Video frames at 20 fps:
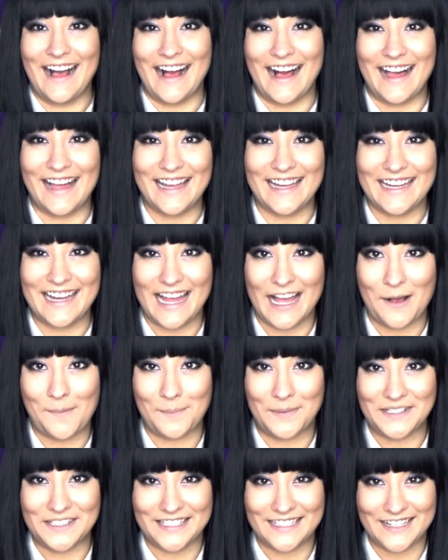I
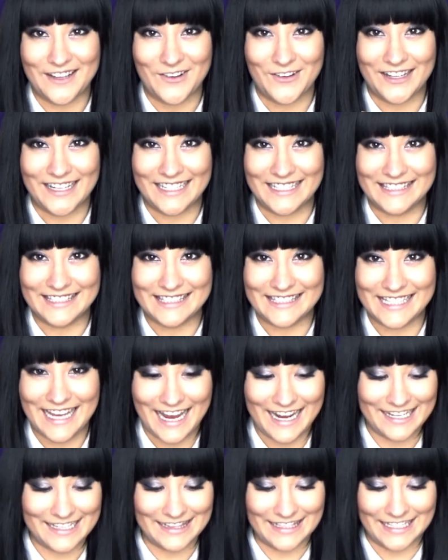happen to know
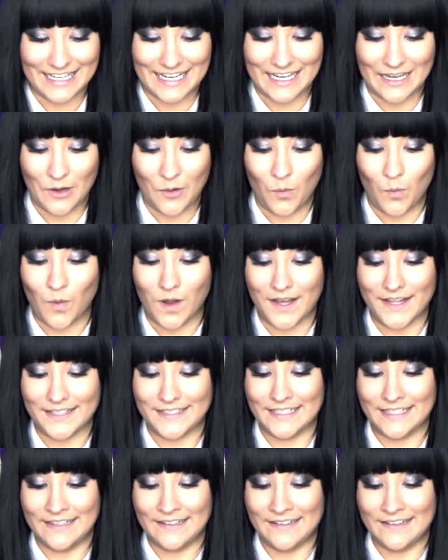exactly what